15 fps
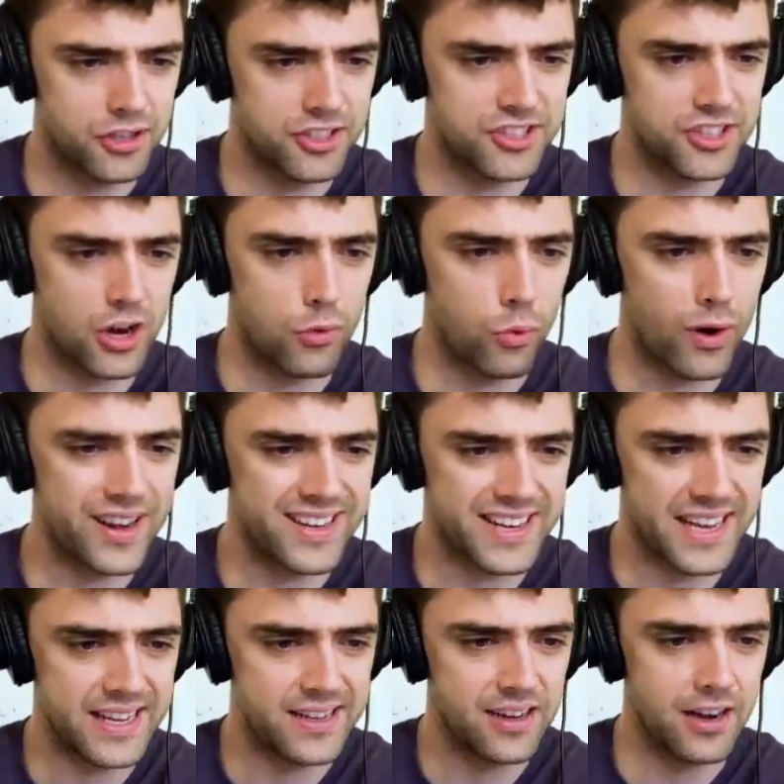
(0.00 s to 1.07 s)
so
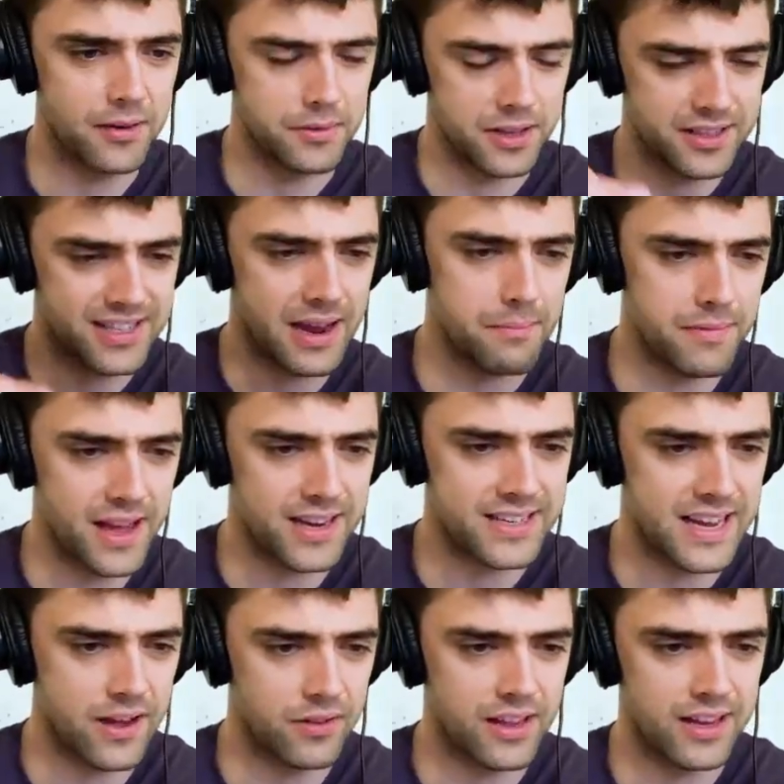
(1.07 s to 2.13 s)
windy. I'm going to damp that
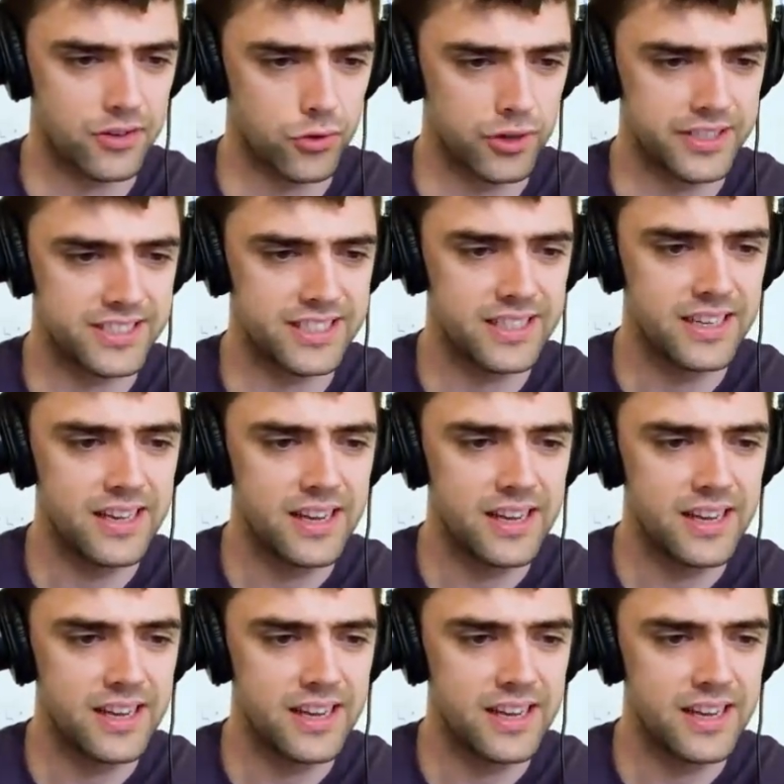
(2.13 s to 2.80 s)
down, that noise.